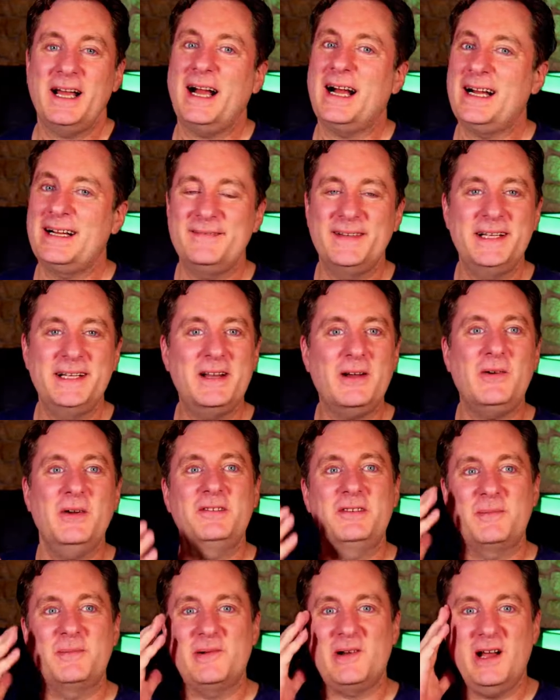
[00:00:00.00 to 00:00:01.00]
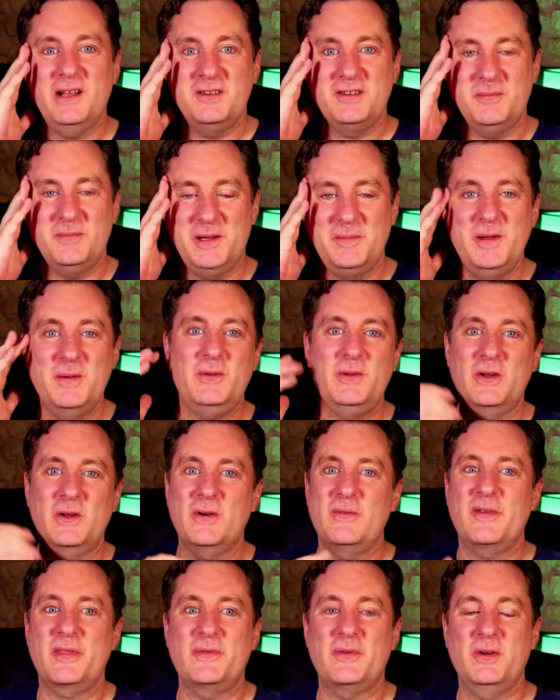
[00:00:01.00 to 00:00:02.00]
it always surprises me. People who go
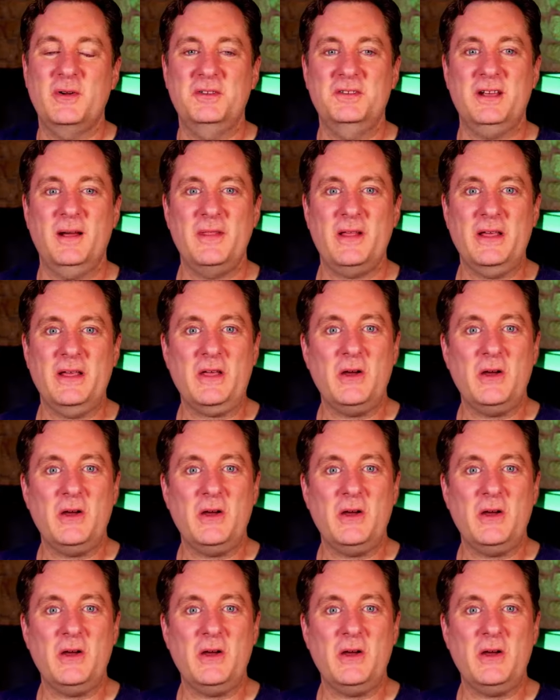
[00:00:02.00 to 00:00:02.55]
for the first time, like,